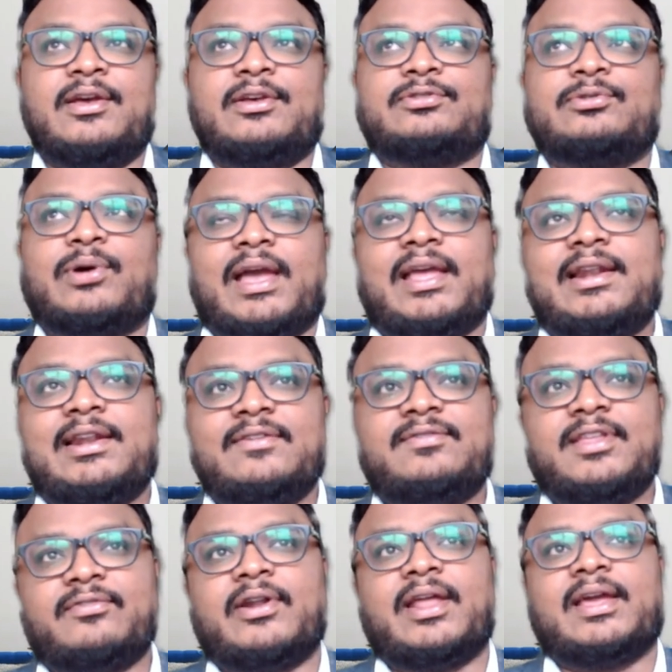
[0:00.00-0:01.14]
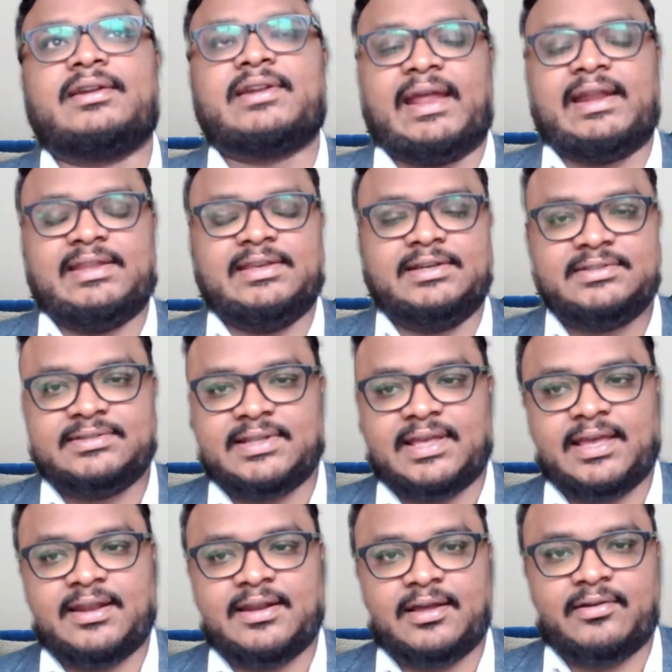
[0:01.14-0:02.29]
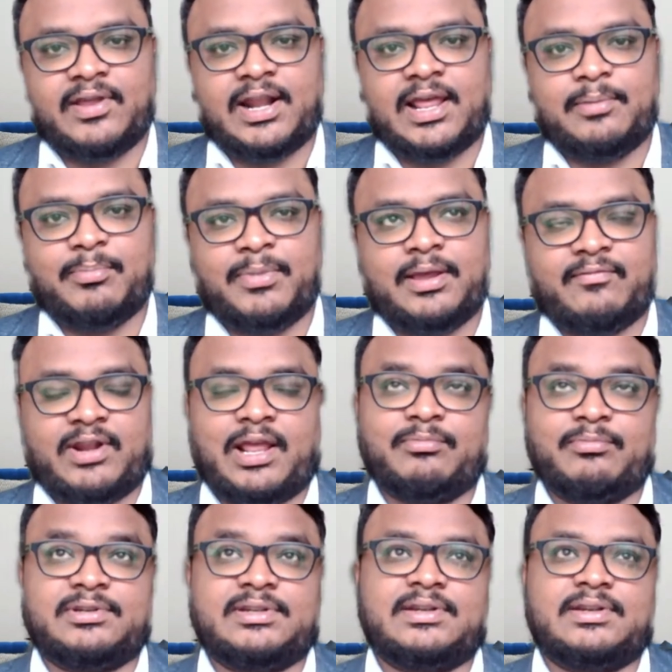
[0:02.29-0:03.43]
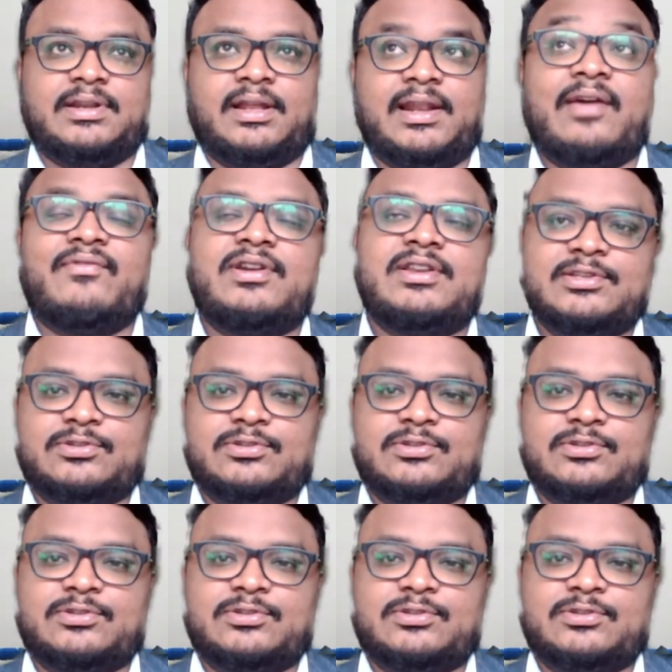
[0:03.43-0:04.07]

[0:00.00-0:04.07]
So I lived there for like ten years, and when I my, when I'm 11 years